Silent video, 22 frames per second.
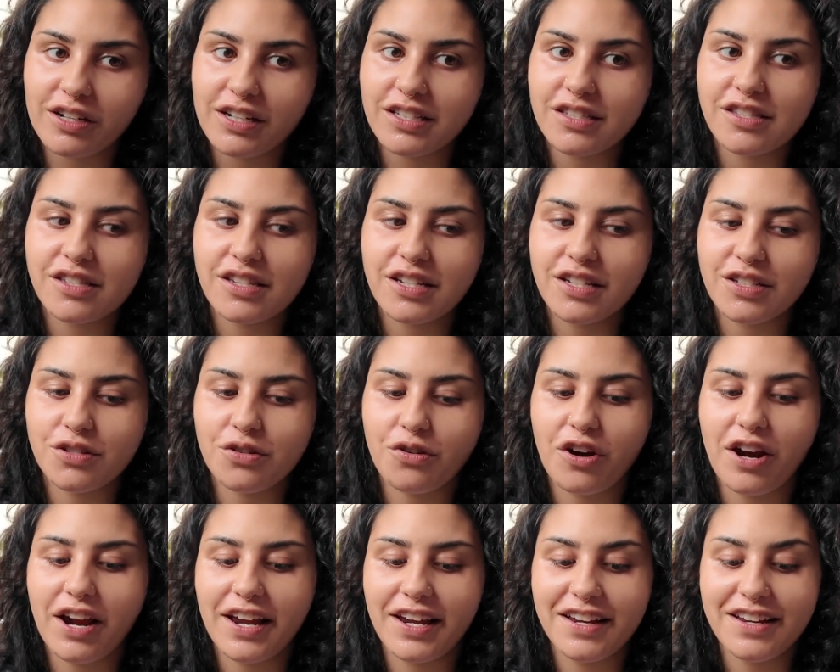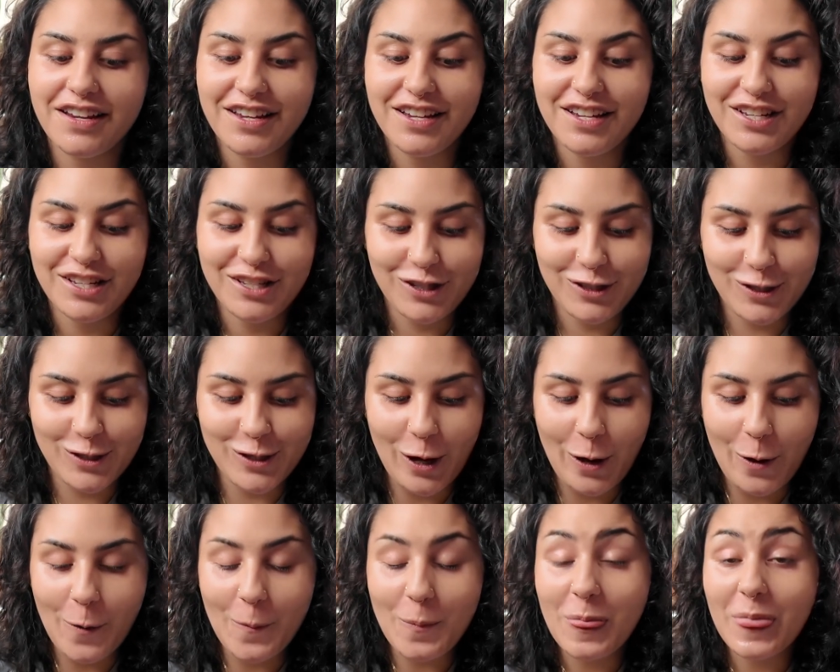It's great.
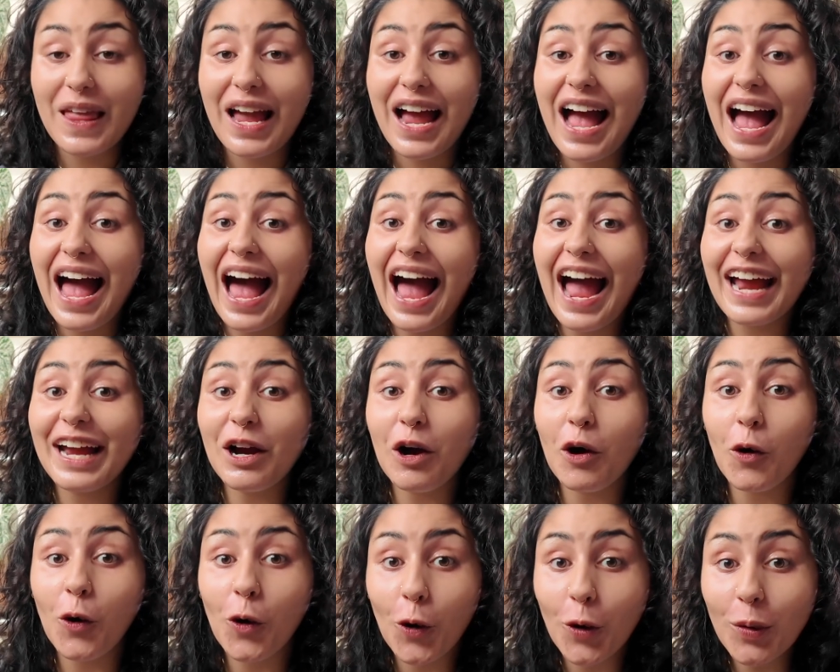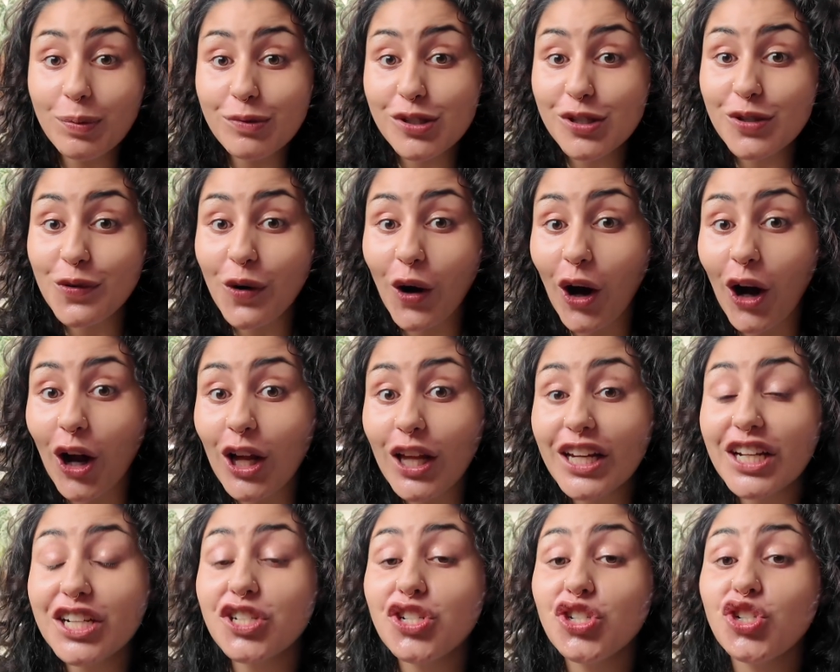So I hoped you all
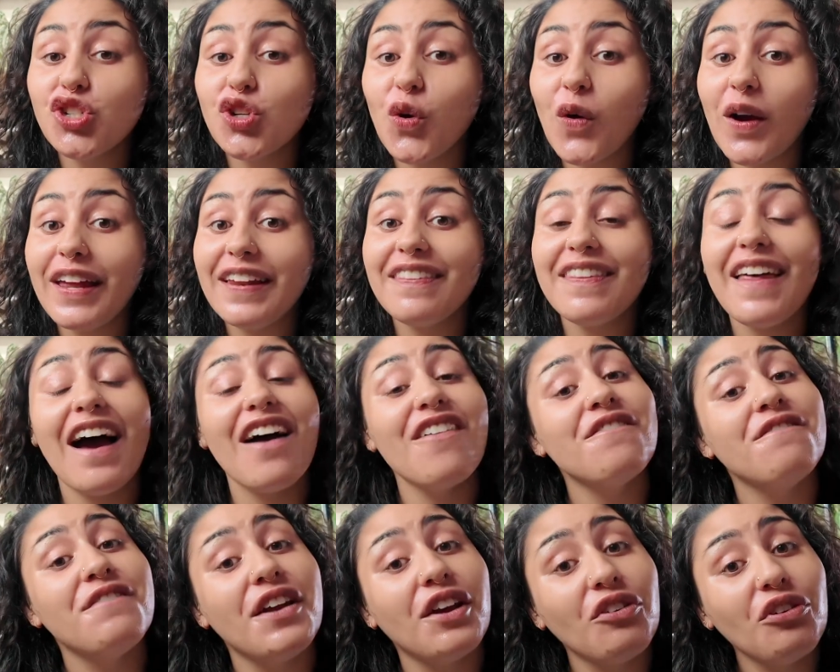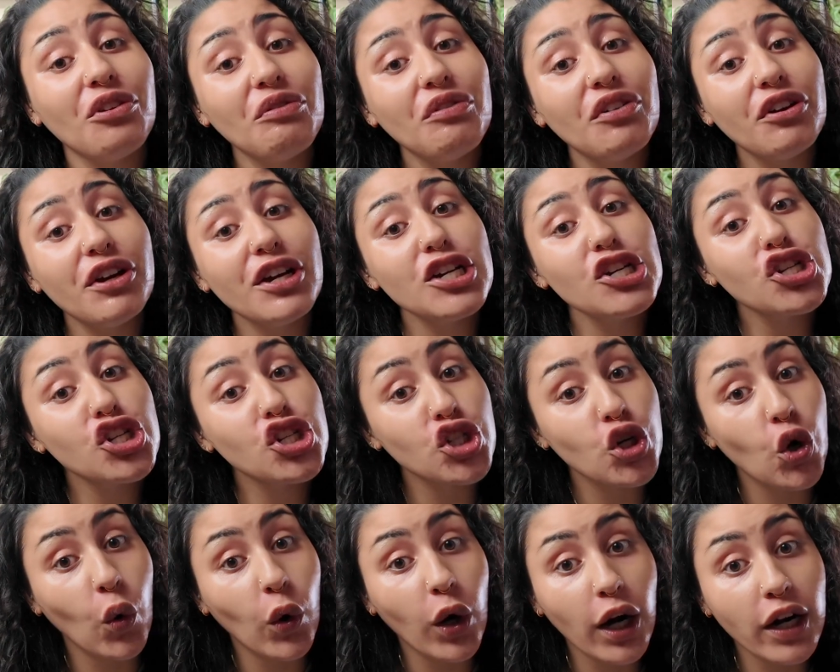enjoyed that very, very
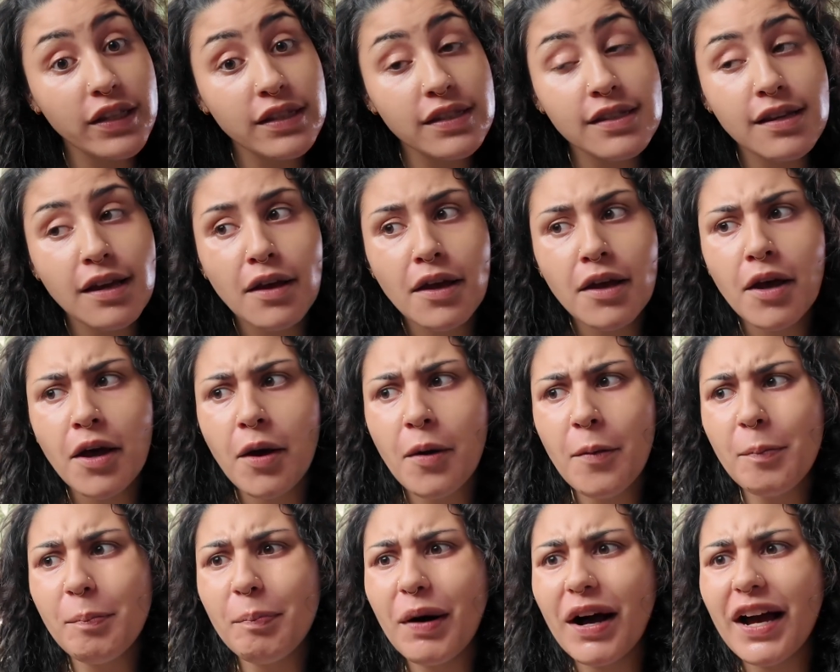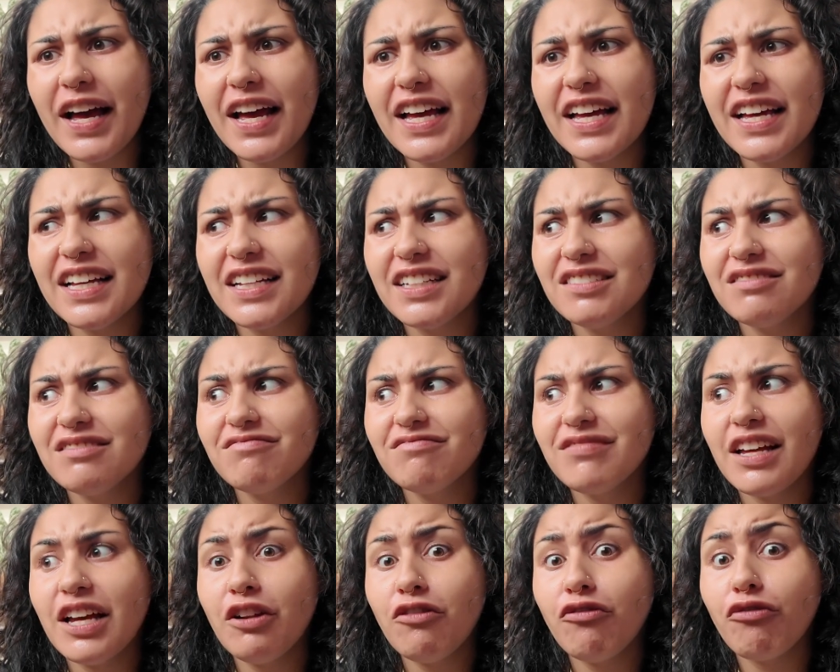short but
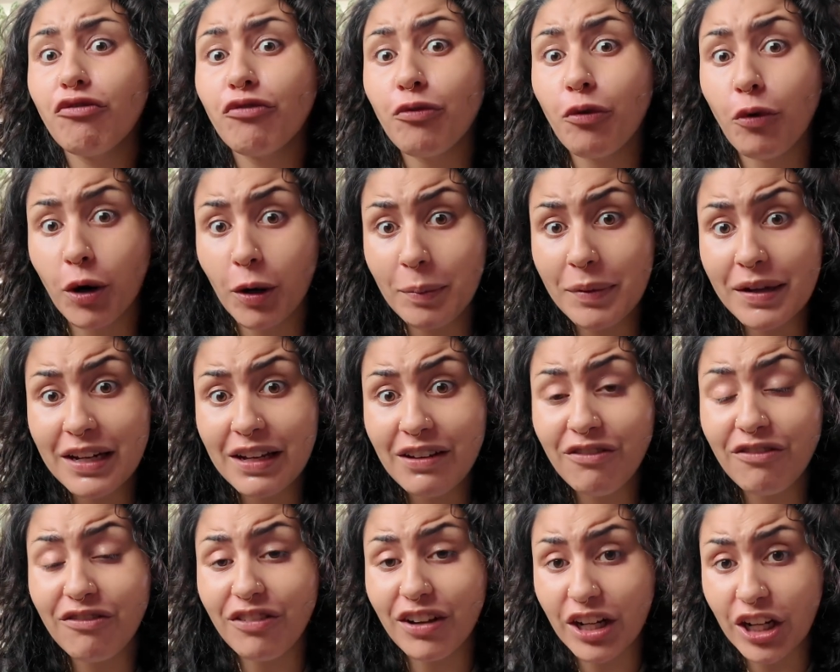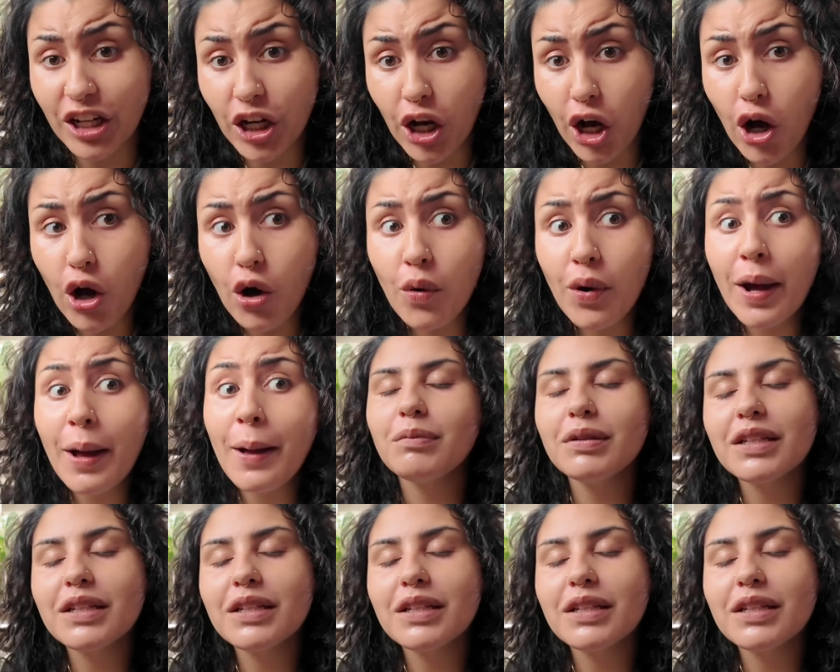informative video.